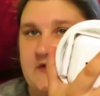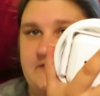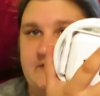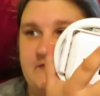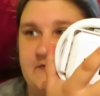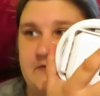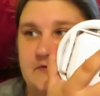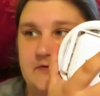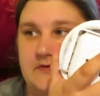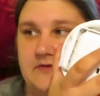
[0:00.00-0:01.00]
Now they
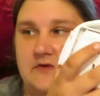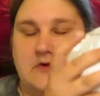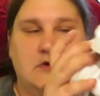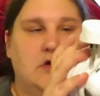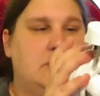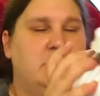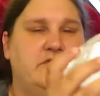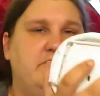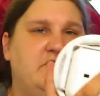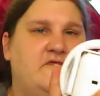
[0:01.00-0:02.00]
are I'm not
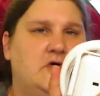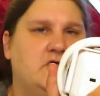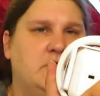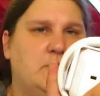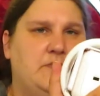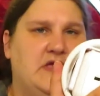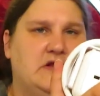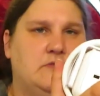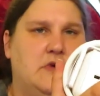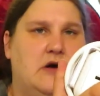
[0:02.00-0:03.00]
sure if we vlogged that we
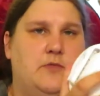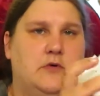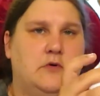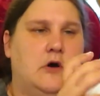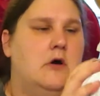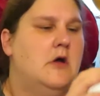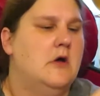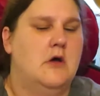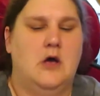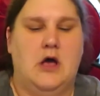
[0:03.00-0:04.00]
picked them up or not,
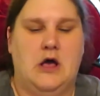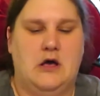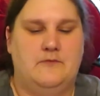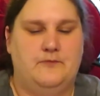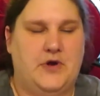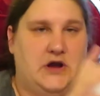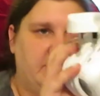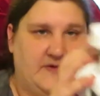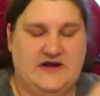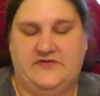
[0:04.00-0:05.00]
um, but I'll
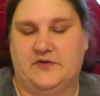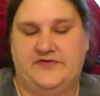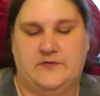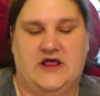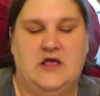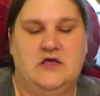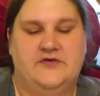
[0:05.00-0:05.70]
explain these in a minute.